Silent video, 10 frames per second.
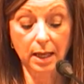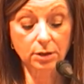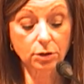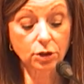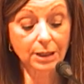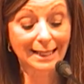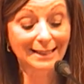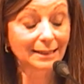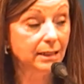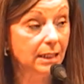and Società
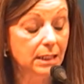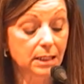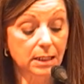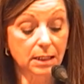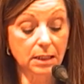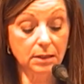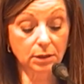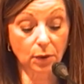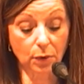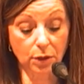Dante Alighieri in
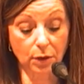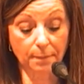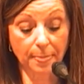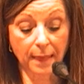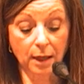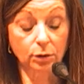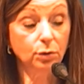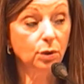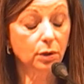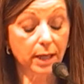Tokyo,
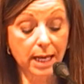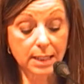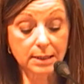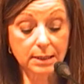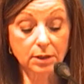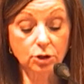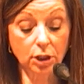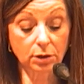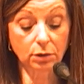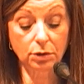to Korea's
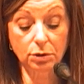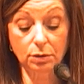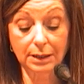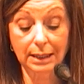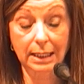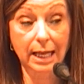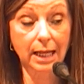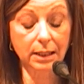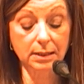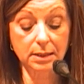Centro di Studi
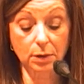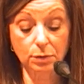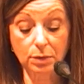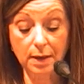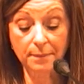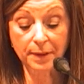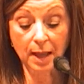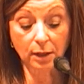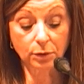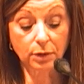Italiani in Seoul,
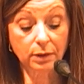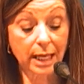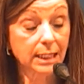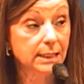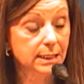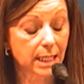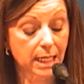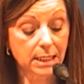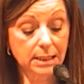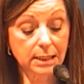to the United
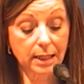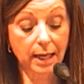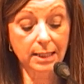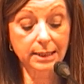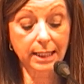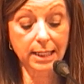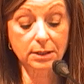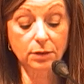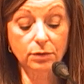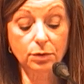States as a
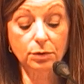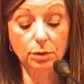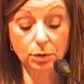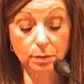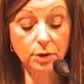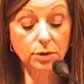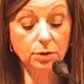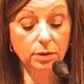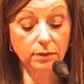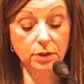guest of nu numerous
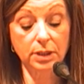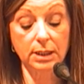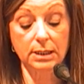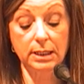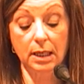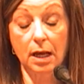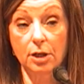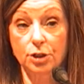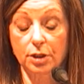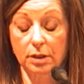universities and
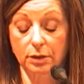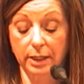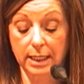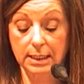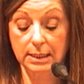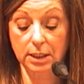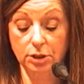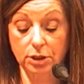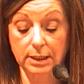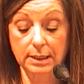cultural
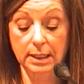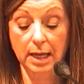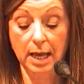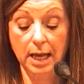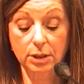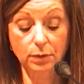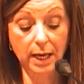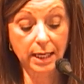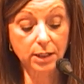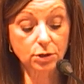organizations, as
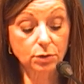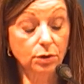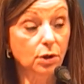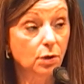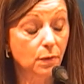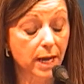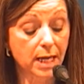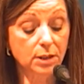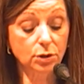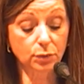well as to
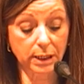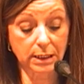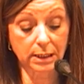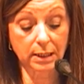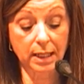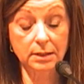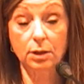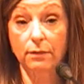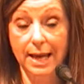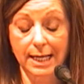Norway, Sweden, and
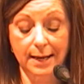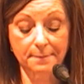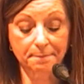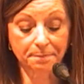Slovenia.